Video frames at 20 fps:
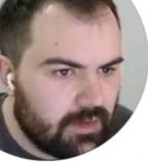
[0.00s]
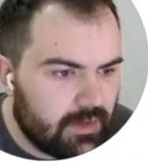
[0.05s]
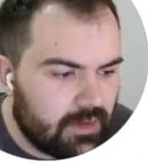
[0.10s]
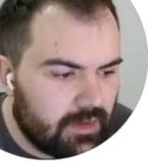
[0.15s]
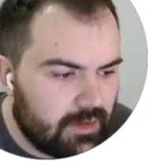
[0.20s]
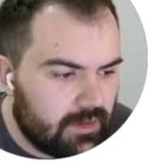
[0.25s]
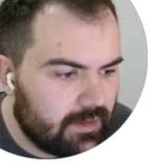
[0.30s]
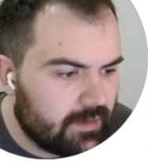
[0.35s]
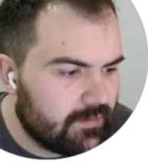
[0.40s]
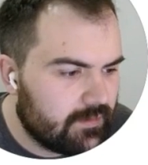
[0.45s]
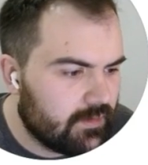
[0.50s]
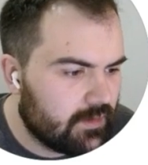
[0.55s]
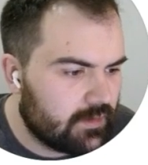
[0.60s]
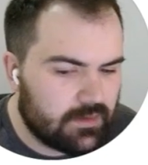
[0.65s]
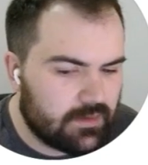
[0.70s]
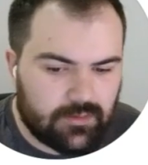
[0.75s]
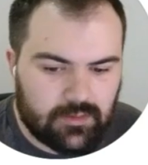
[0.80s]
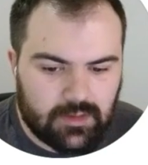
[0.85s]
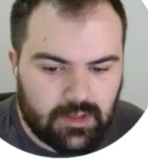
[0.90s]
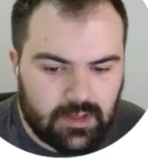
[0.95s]
I can select
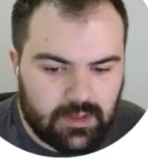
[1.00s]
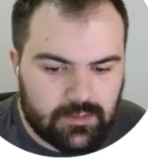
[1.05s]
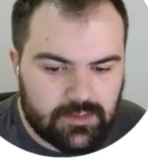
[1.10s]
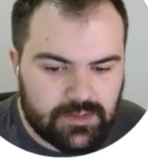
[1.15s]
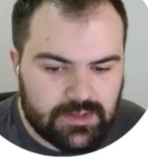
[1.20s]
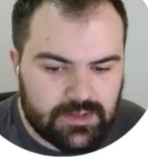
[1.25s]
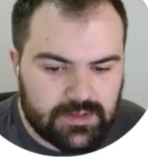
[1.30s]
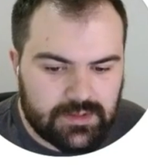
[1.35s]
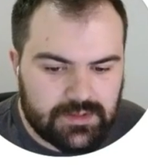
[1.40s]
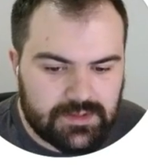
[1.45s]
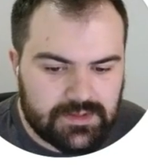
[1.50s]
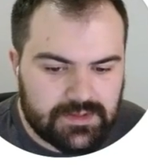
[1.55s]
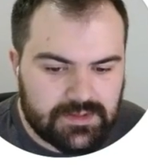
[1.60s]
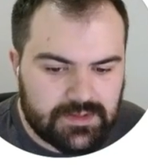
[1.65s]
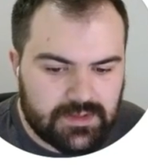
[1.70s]
different languages.